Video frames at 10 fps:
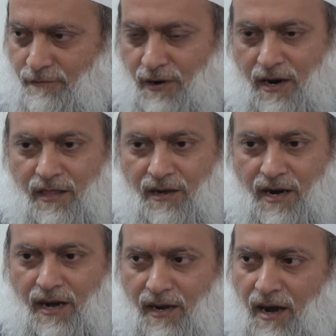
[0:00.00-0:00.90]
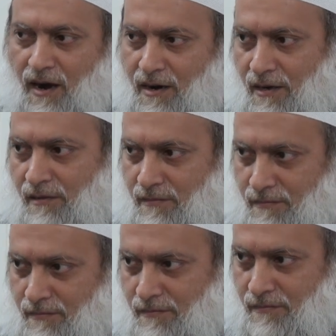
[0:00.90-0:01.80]
faqad ra'a al-haq.
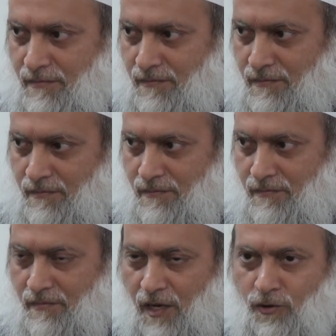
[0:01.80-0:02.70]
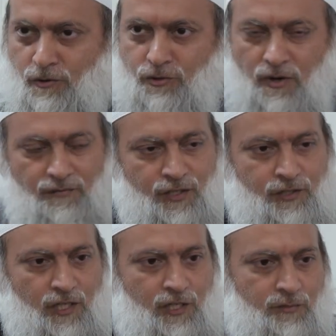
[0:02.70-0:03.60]
That whosoever
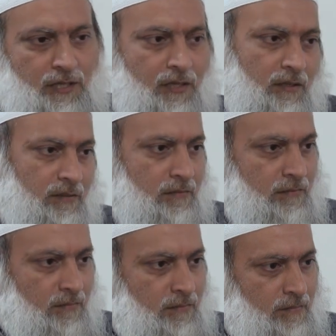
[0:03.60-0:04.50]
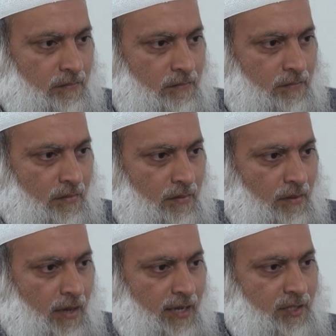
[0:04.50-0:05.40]
sees me
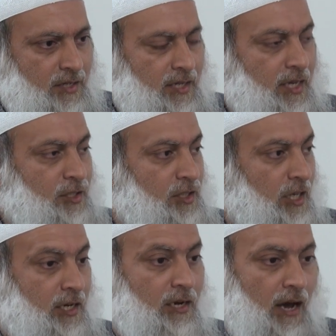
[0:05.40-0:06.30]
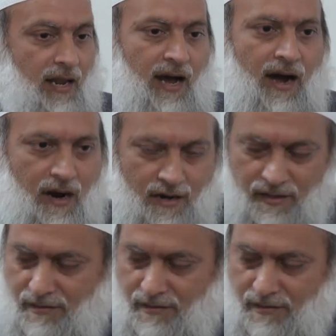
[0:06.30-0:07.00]
has indeed seen al-haq.